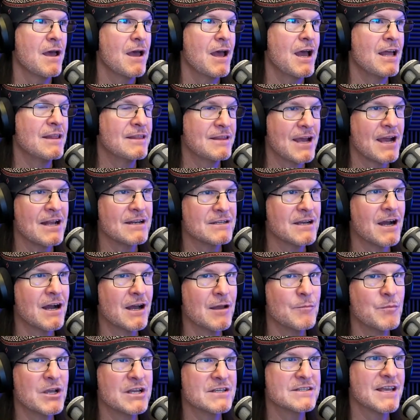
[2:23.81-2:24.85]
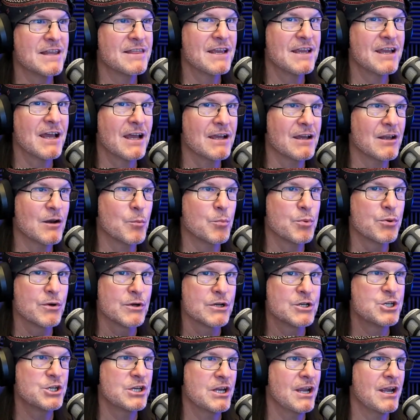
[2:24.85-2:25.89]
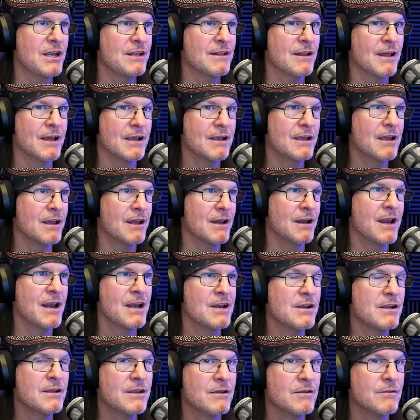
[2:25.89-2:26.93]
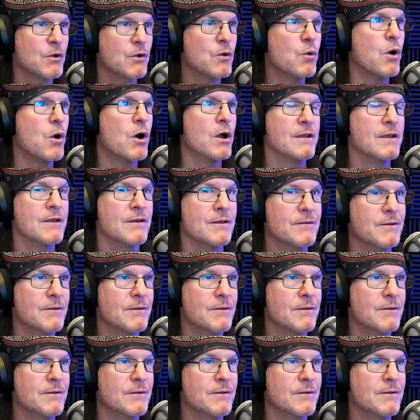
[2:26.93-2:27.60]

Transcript: at that time because I think I could appreciate like a quality